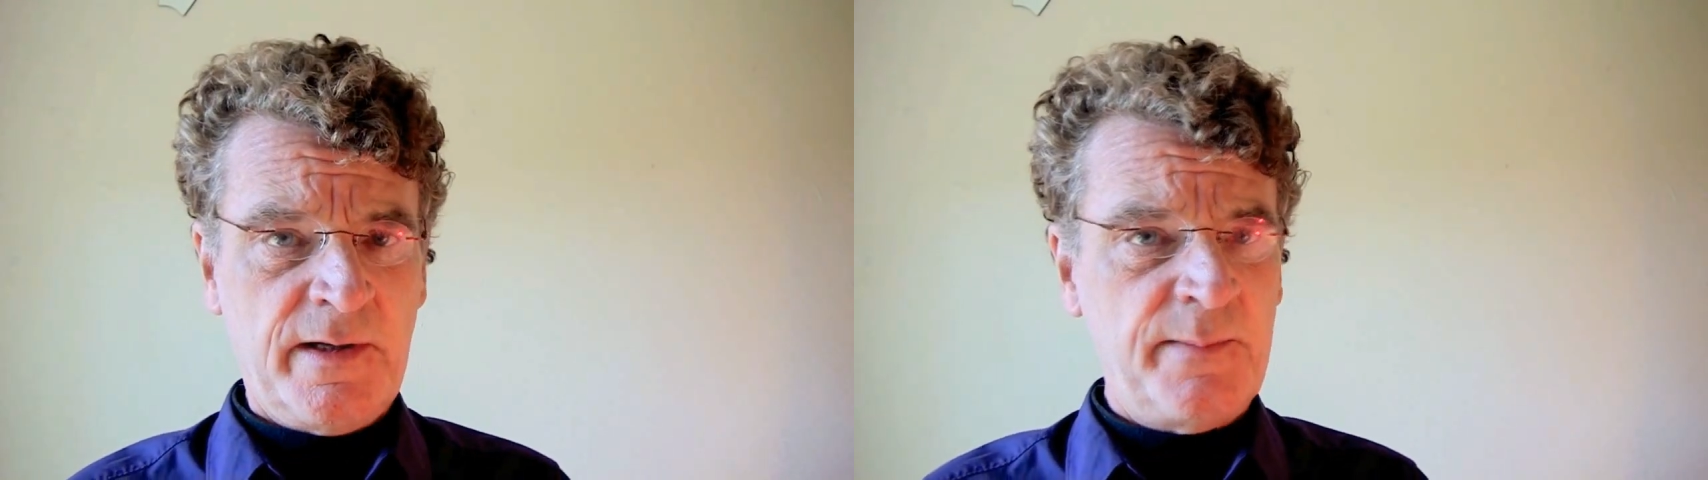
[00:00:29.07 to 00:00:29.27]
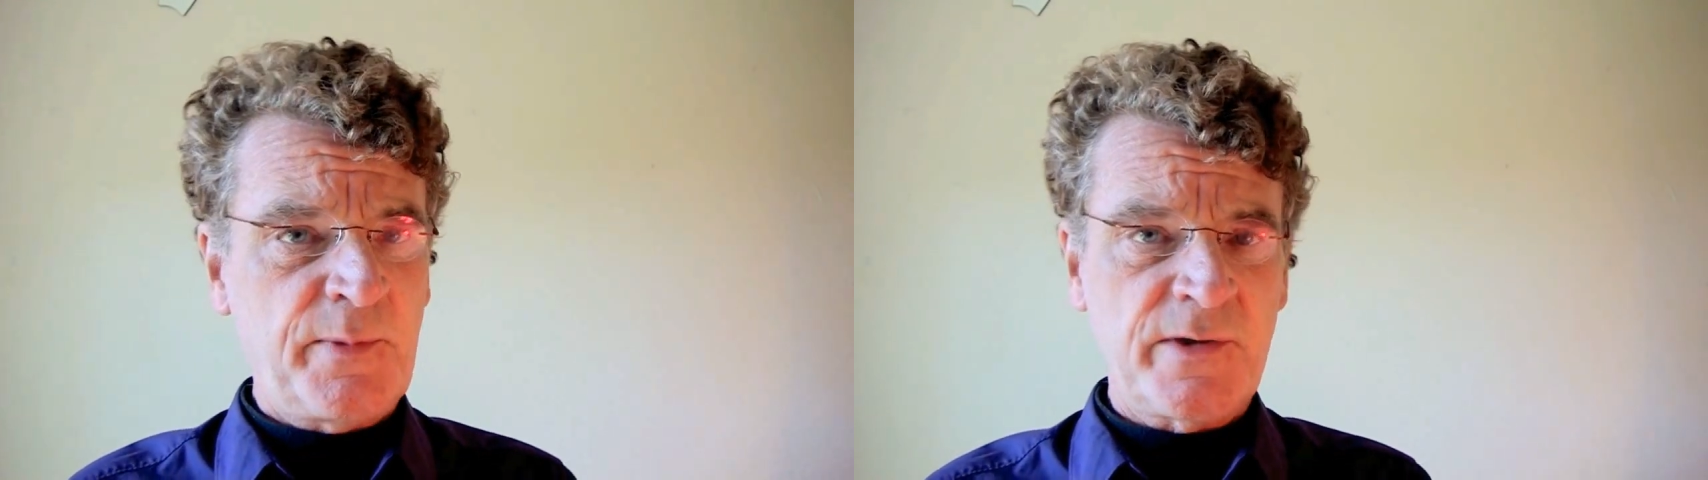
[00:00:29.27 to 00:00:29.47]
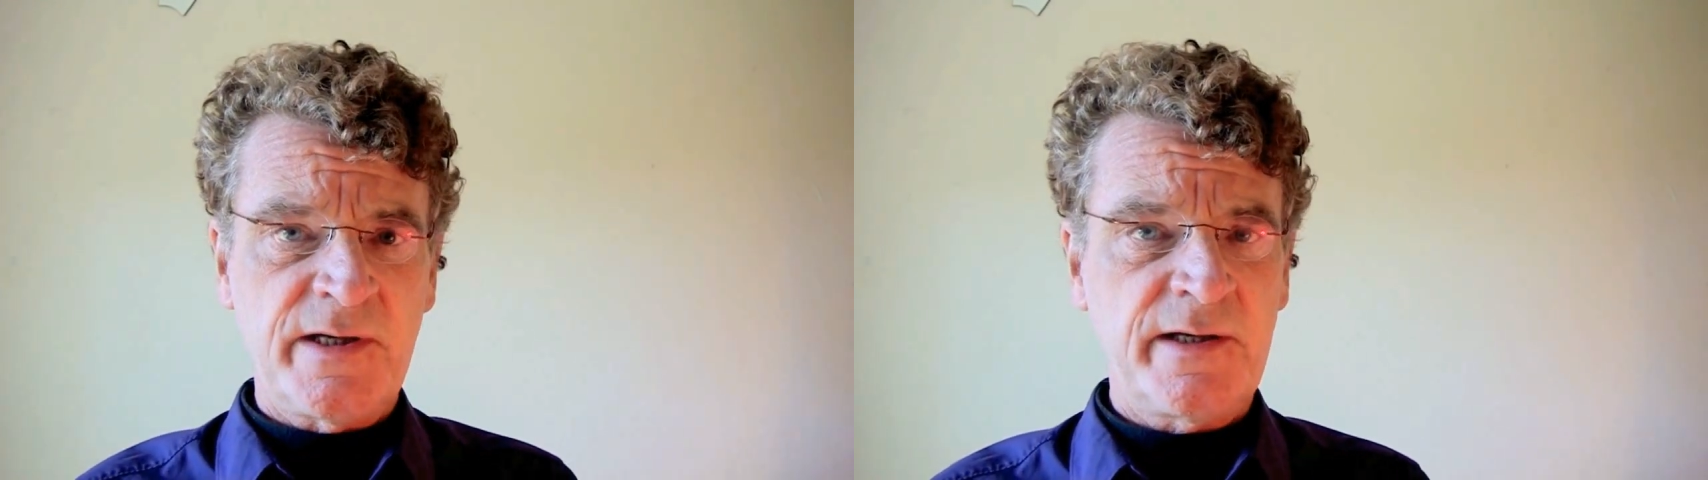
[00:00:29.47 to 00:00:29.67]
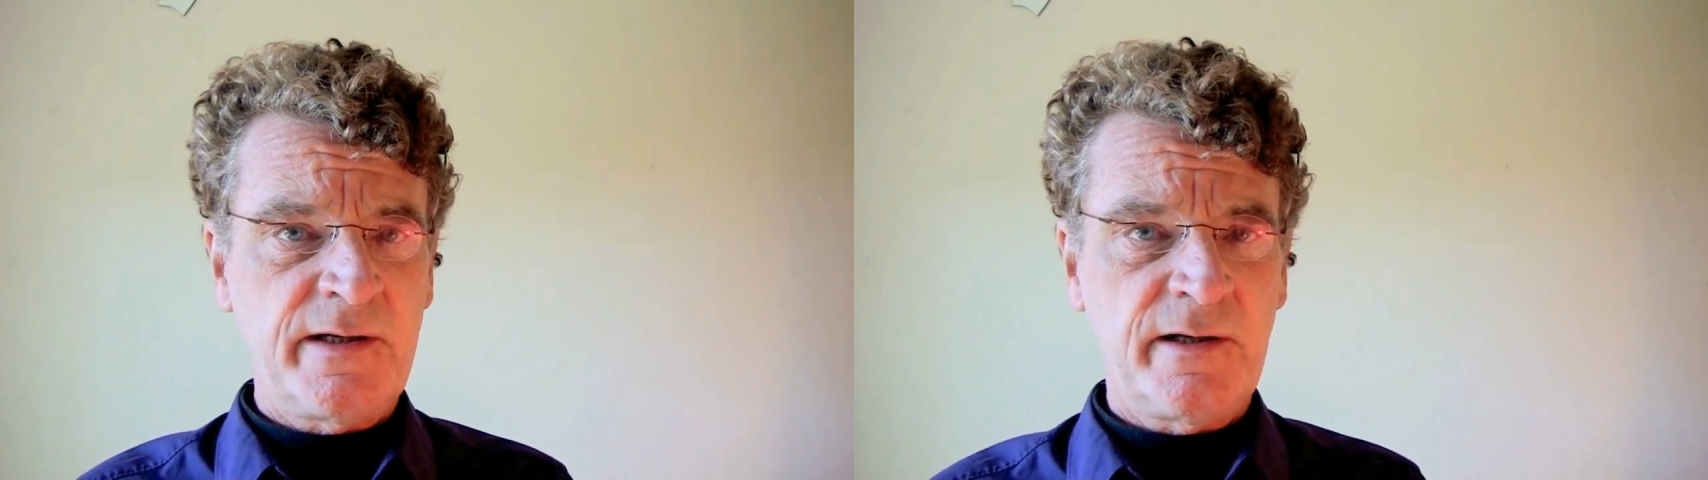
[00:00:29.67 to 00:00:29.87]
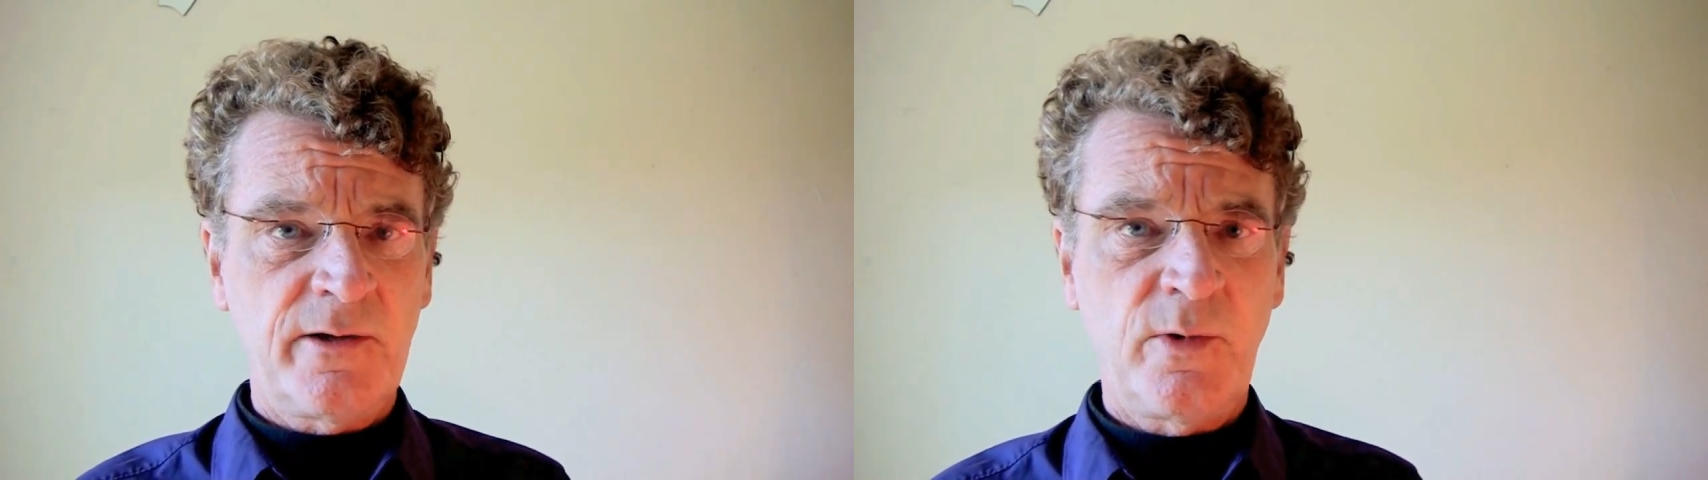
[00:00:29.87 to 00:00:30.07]
In
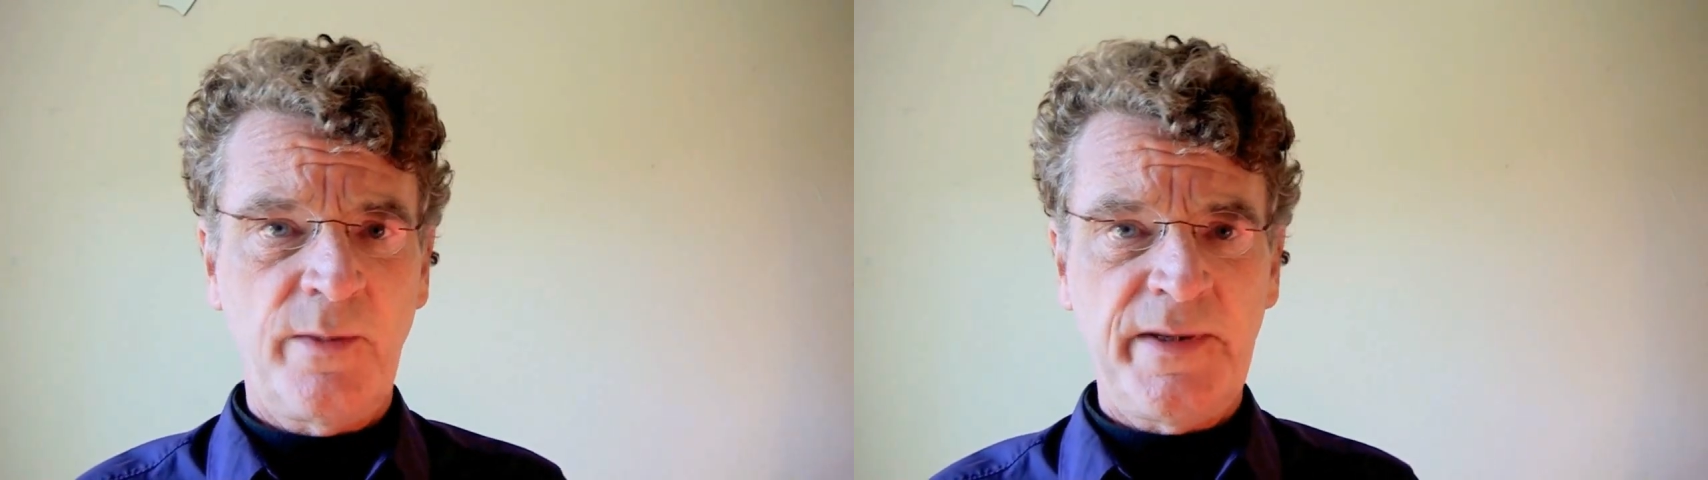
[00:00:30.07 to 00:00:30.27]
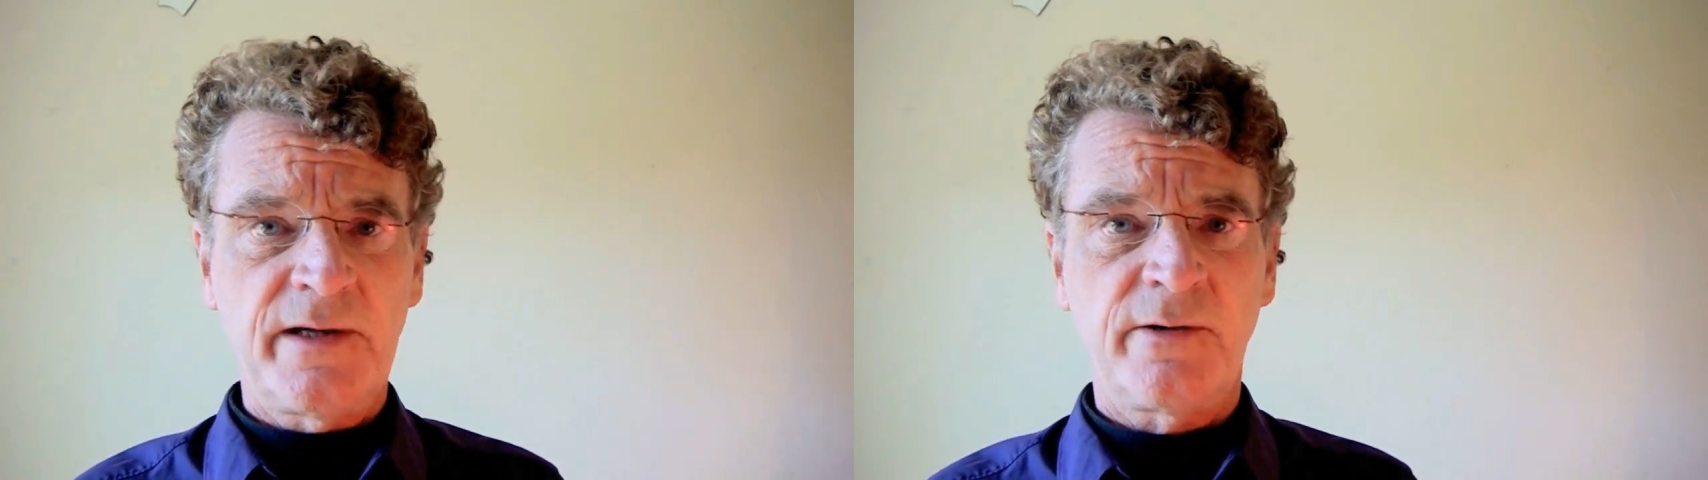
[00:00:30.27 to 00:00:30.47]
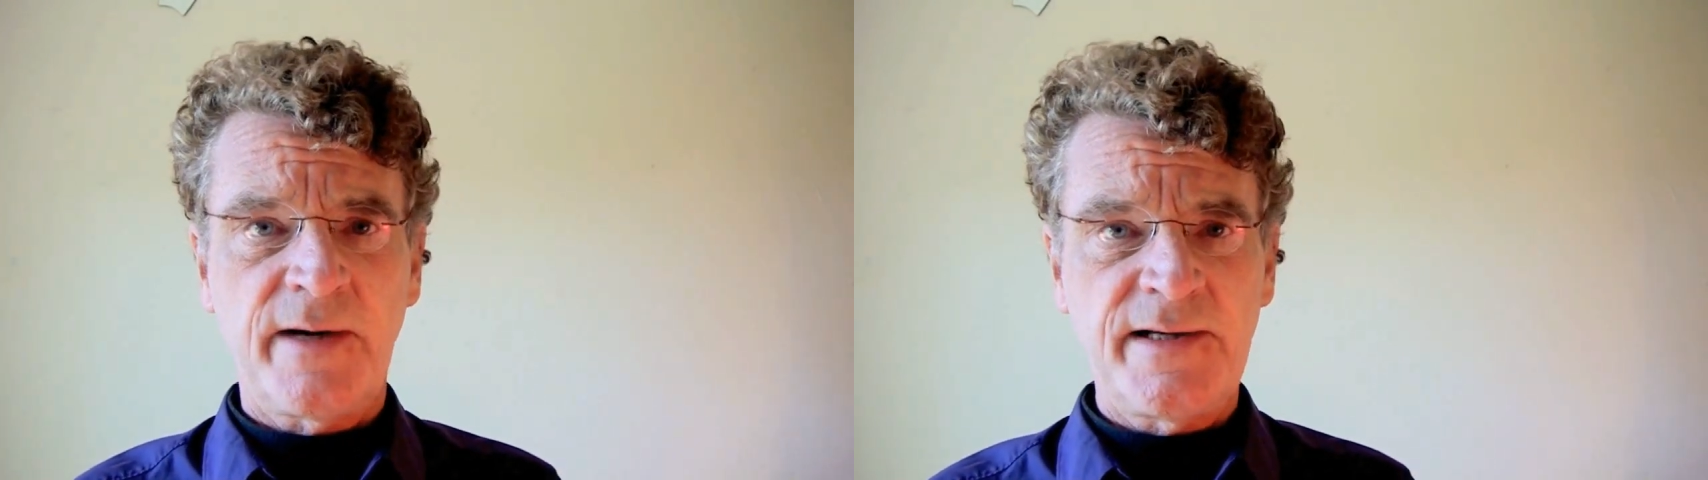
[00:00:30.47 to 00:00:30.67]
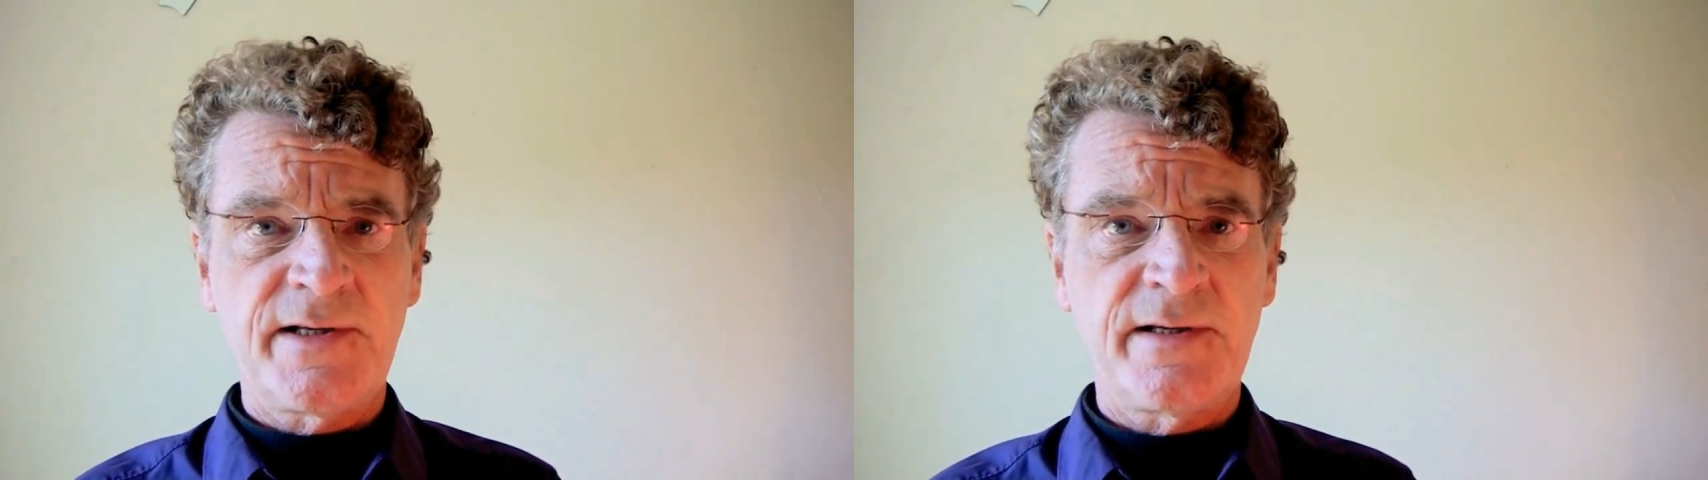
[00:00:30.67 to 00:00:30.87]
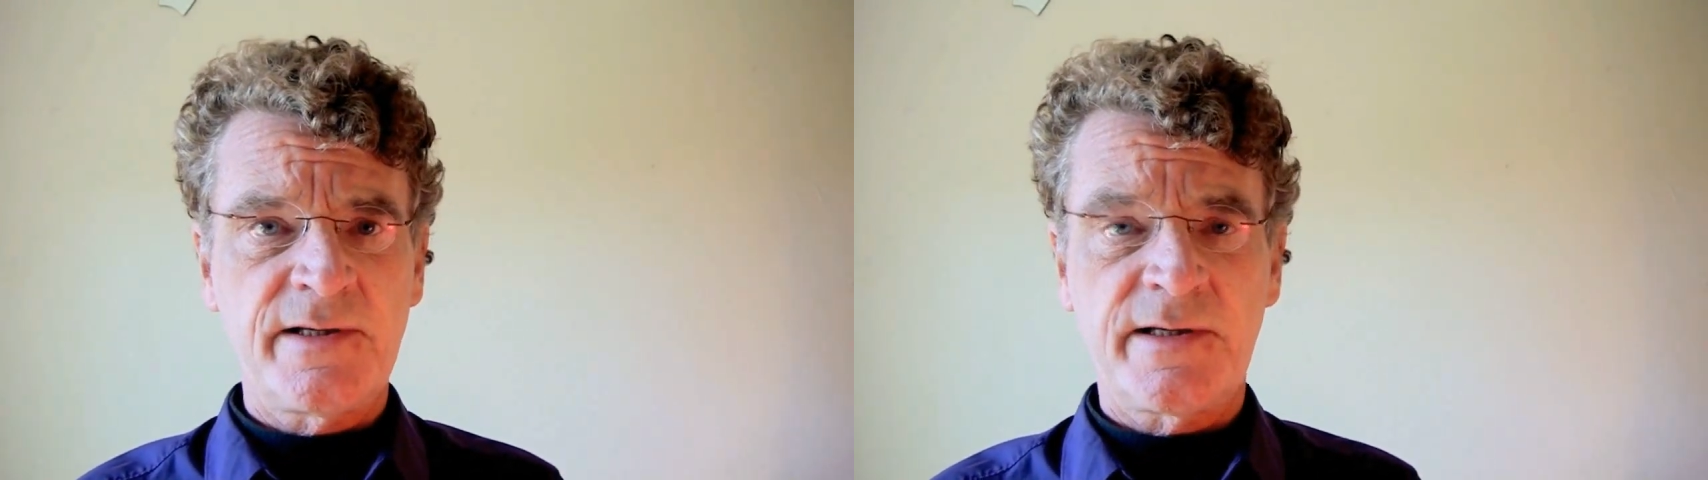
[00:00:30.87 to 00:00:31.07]
particular, we'll be erasing